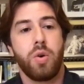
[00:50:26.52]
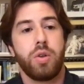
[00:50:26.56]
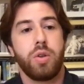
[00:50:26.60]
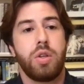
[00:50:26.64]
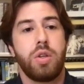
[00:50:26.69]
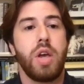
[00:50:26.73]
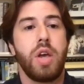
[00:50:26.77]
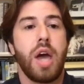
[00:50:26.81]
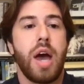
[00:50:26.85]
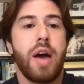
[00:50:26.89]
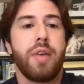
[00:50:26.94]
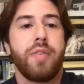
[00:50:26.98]

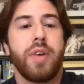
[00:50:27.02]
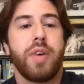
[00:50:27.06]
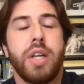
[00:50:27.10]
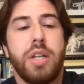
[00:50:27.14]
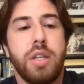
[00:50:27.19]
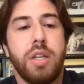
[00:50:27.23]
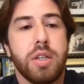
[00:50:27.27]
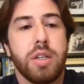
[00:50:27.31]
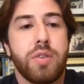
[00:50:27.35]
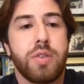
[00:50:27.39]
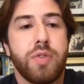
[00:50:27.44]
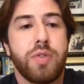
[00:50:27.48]
Do you have
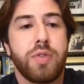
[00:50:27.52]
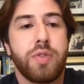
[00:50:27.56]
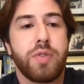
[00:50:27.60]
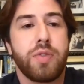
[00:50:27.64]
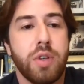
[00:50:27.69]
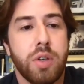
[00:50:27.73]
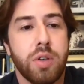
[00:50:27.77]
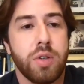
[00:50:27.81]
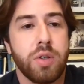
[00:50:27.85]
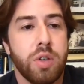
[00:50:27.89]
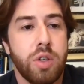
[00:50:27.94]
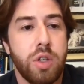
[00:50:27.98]
ideas
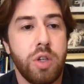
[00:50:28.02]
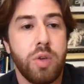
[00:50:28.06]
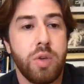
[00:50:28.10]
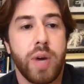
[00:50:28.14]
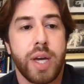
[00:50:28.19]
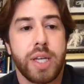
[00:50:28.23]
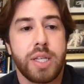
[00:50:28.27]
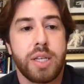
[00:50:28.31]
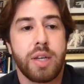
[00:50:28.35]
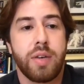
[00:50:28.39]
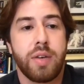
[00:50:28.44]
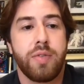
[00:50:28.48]
for, or do
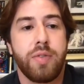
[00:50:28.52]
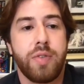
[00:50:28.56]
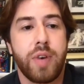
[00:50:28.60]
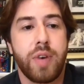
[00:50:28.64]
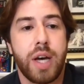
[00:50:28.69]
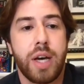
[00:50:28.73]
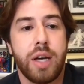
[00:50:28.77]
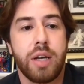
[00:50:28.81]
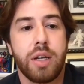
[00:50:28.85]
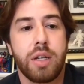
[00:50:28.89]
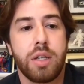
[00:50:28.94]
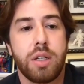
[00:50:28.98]
you guys have
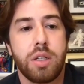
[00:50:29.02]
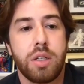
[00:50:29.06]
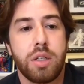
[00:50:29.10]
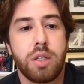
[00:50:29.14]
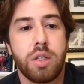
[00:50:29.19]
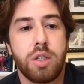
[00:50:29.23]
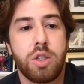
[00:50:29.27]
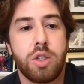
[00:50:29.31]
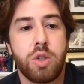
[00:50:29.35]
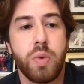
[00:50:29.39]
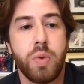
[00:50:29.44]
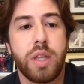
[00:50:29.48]

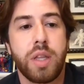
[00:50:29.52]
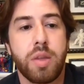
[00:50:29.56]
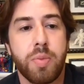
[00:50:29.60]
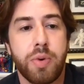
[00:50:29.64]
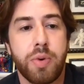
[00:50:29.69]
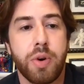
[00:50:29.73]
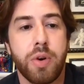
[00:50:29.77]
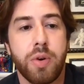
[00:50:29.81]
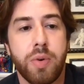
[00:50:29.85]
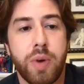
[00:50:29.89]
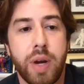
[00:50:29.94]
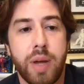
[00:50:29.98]
tweaked the
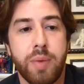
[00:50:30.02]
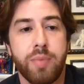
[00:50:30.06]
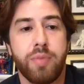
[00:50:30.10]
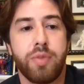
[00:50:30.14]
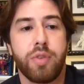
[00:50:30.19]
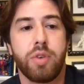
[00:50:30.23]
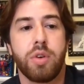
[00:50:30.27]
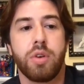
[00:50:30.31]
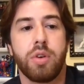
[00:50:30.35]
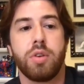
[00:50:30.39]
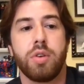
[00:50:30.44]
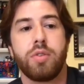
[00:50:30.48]
program
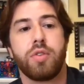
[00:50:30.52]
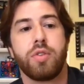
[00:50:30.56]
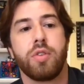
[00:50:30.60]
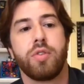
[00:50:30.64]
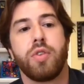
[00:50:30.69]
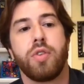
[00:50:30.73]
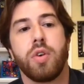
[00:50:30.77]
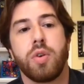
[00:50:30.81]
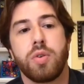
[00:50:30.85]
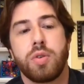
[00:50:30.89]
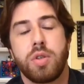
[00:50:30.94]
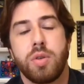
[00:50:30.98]
for
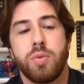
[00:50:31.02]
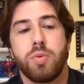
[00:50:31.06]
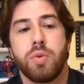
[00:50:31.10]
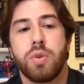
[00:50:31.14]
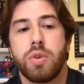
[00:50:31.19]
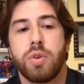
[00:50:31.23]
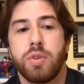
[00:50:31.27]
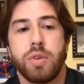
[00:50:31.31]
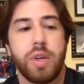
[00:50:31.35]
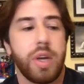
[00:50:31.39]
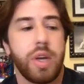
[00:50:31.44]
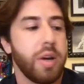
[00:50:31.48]
folks in
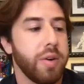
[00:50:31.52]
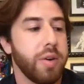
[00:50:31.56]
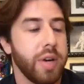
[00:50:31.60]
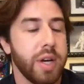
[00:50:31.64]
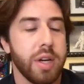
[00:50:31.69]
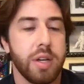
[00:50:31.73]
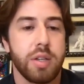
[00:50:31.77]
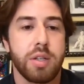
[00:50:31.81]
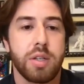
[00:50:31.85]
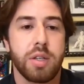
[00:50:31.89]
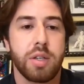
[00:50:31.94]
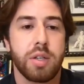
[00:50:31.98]
rural
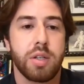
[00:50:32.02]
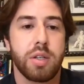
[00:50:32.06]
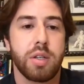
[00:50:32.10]
areas?